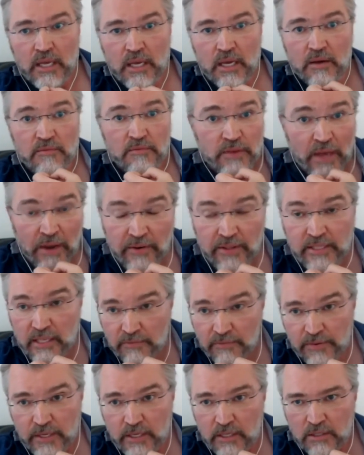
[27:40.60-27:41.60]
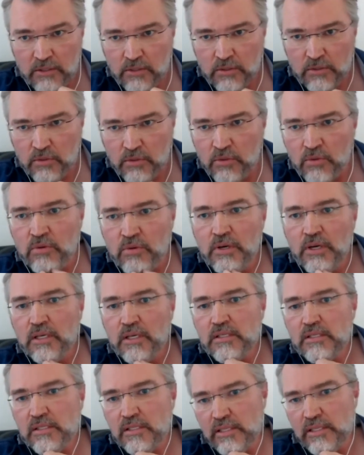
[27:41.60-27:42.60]
very difficult to do
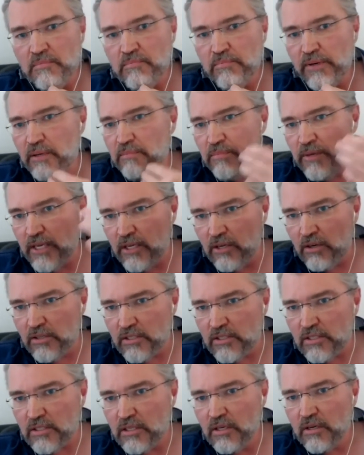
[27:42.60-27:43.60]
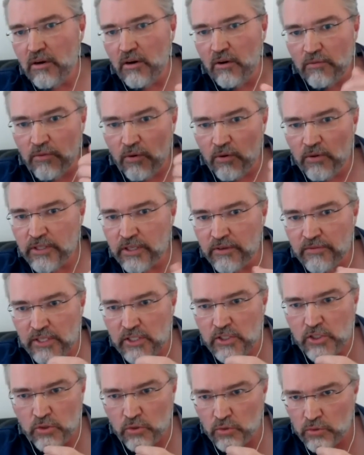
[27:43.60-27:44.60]
simply because of all the
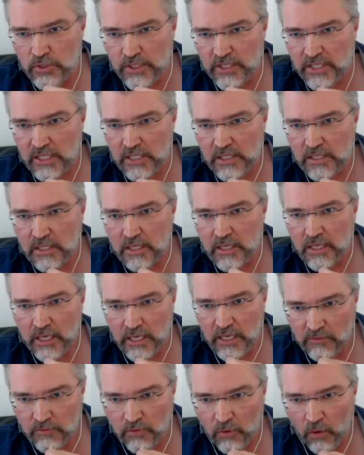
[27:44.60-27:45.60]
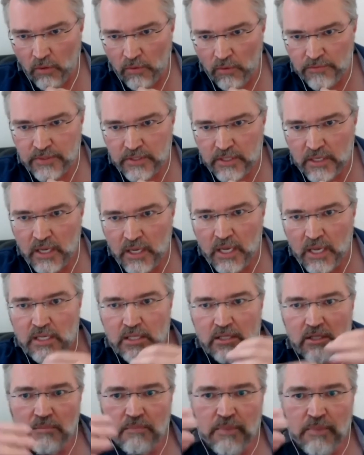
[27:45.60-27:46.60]
resources involved.
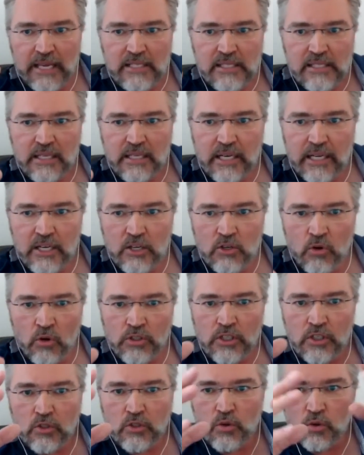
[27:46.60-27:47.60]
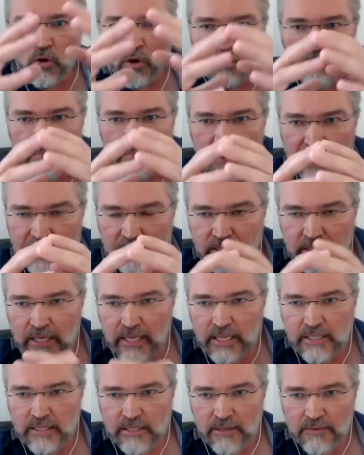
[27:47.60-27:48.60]
So basically, in order to complete the
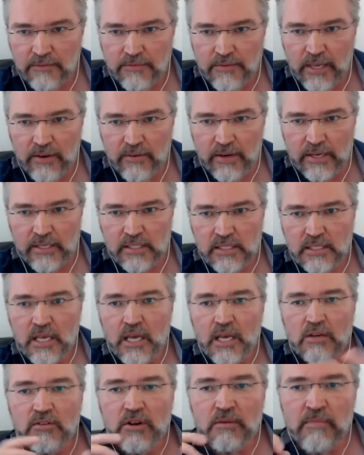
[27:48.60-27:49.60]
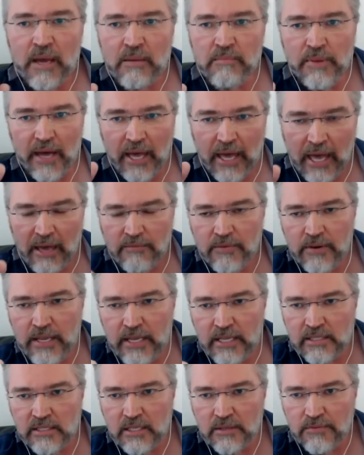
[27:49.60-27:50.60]
interference, remember, every
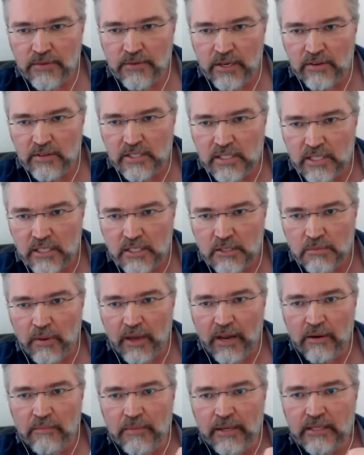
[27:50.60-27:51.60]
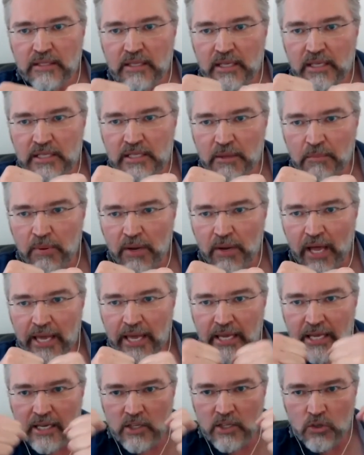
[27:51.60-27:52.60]
interference experiment is
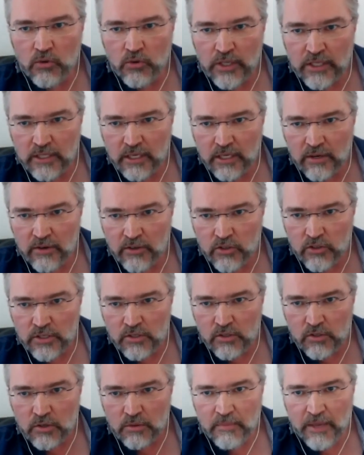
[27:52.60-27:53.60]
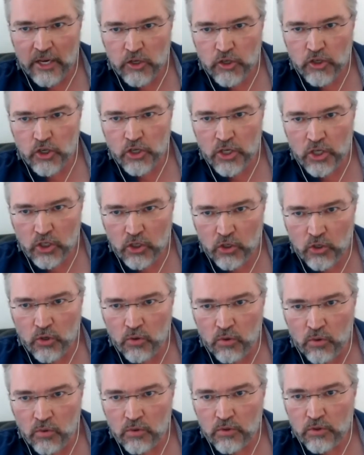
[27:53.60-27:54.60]
applying a unitary transformation
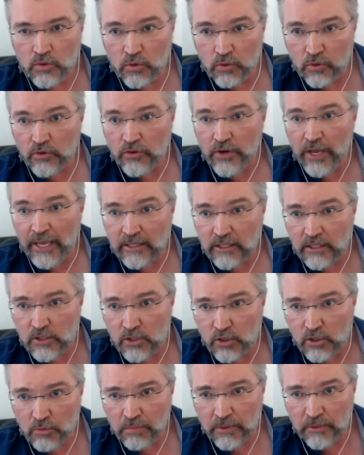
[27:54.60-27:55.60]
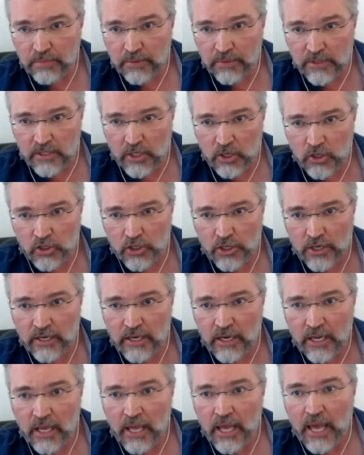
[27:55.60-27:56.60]
U to create the
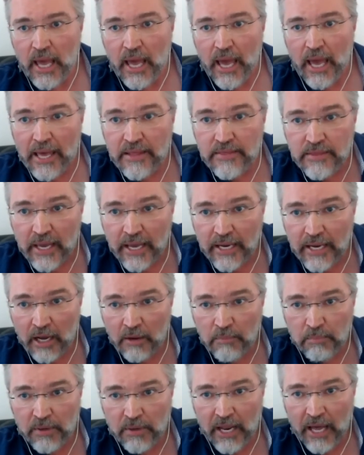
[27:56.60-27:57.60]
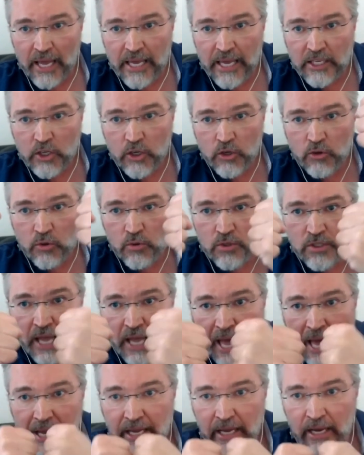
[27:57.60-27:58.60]
superposition, and then applying U
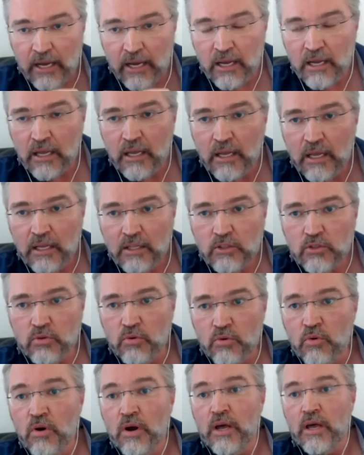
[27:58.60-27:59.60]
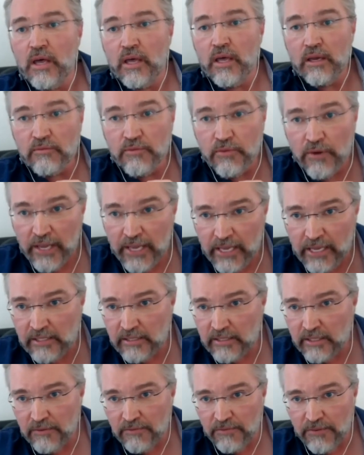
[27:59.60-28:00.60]
dagger to
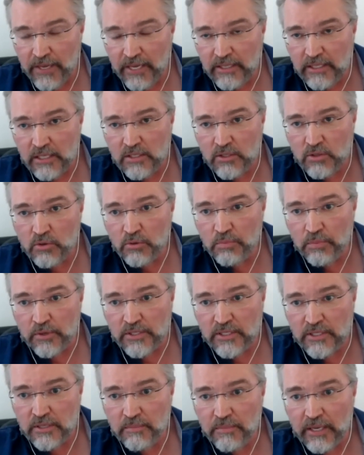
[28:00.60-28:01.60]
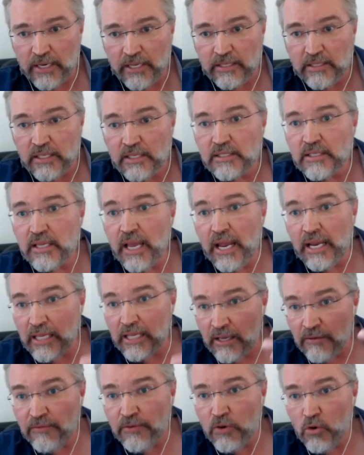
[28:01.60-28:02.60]
re-interfere these two possibilities. And
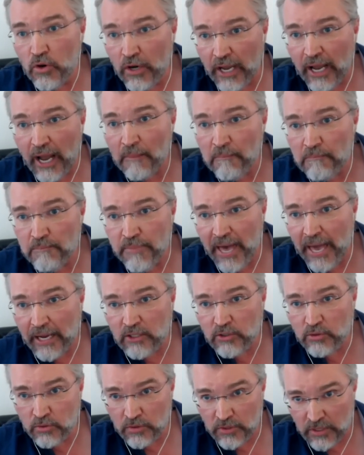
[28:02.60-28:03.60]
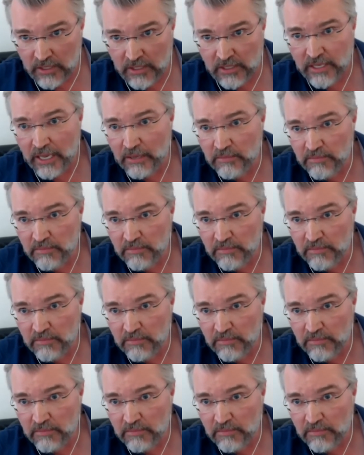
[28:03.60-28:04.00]
if you come back to the same